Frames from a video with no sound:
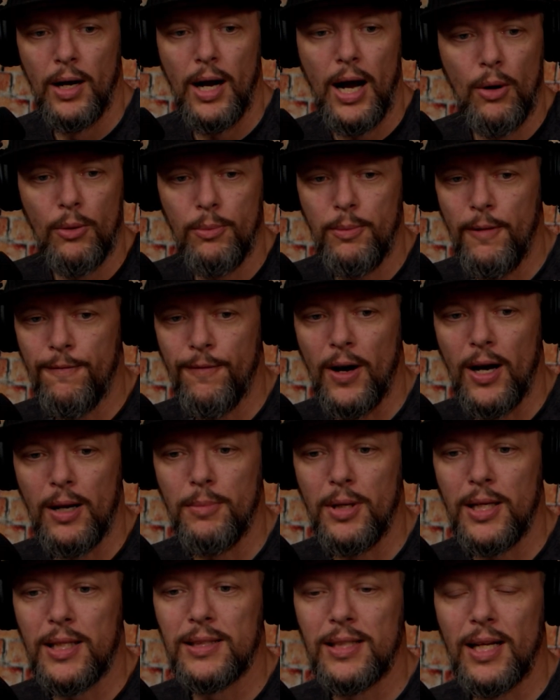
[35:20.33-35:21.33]
I would be fine
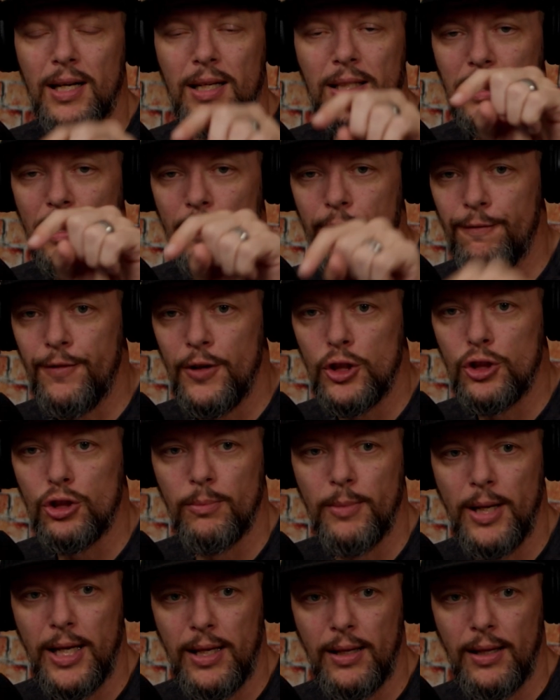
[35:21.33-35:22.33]
because that is an official
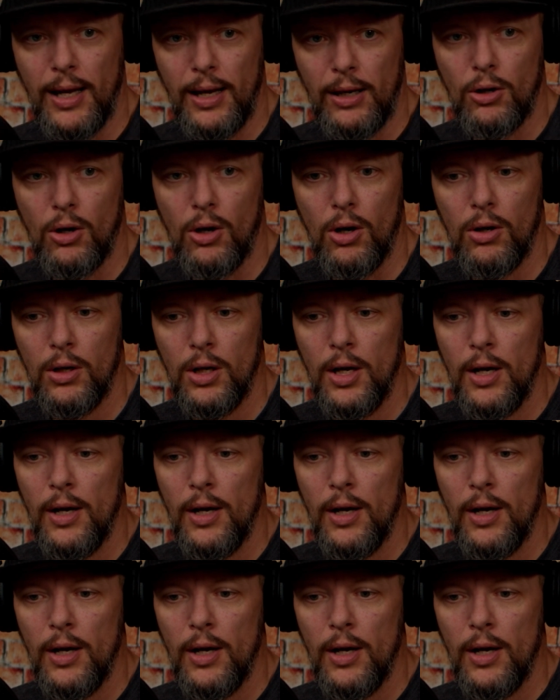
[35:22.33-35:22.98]
making that call,